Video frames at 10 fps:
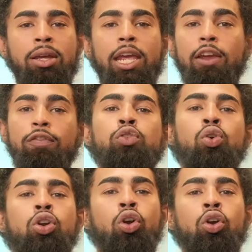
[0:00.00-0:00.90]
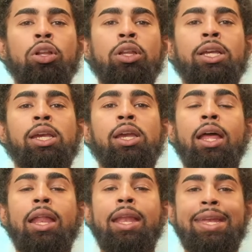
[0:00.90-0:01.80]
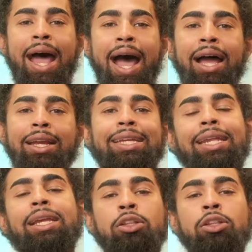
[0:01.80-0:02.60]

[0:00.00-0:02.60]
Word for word: if you're currently not getting